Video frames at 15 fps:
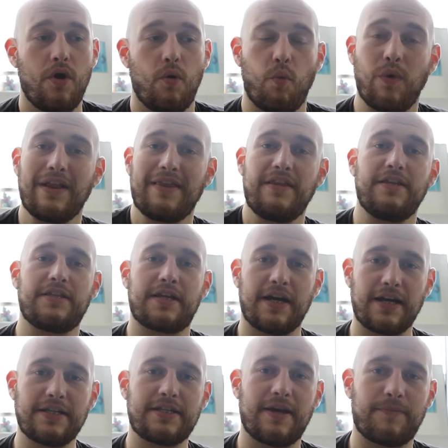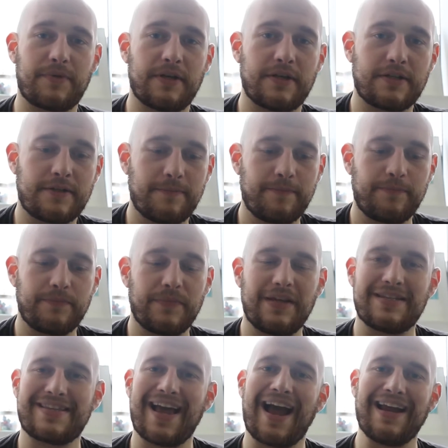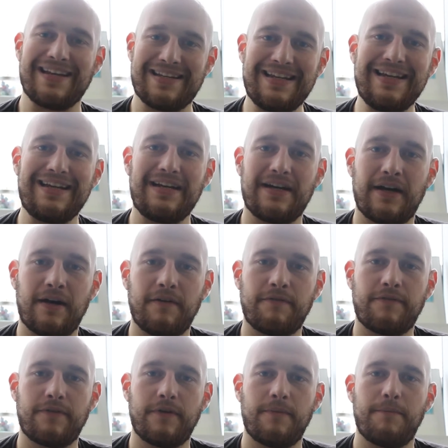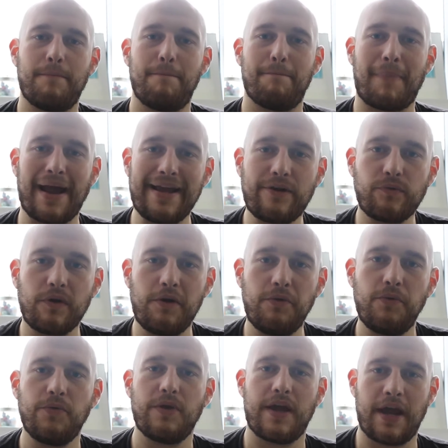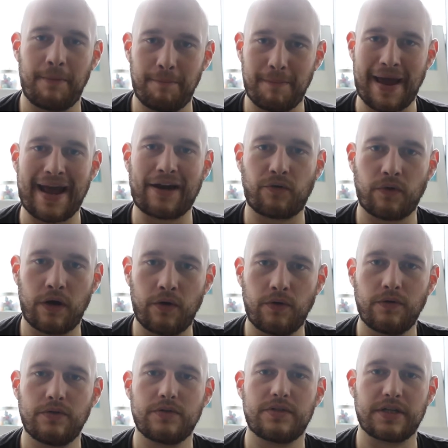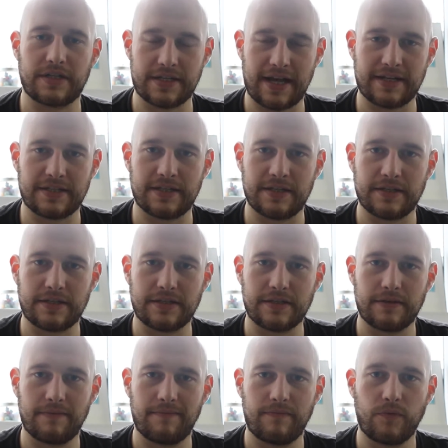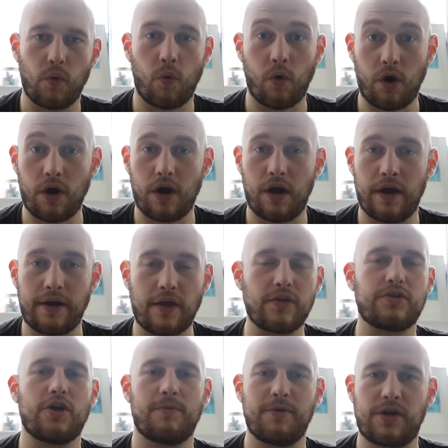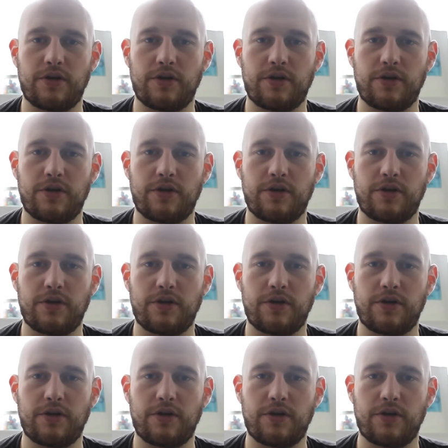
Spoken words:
what this concept is the idea of micro and macro successes. Or another term you